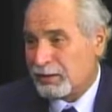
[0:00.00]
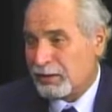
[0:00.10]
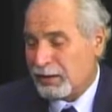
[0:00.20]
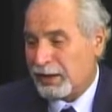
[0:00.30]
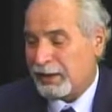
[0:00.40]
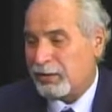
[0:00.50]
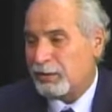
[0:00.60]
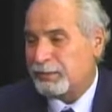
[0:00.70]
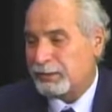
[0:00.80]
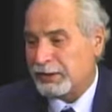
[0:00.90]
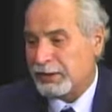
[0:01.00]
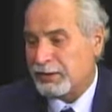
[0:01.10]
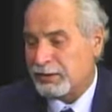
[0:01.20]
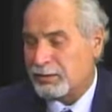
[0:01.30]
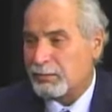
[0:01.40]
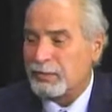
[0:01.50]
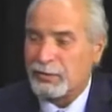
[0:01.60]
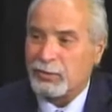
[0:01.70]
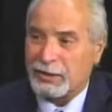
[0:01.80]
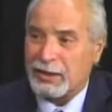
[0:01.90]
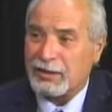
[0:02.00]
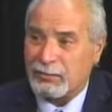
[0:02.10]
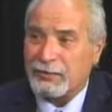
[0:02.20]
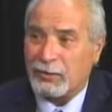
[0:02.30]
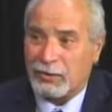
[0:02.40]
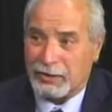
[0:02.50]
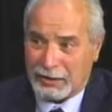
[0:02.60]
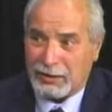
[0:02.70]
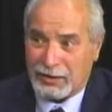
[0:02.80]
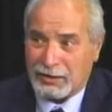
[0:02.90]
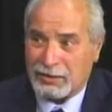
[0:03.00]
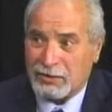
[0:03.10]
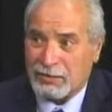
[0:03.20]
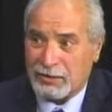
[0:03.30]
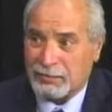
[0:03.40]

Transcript: And hopefully some of them will get it before it kills them.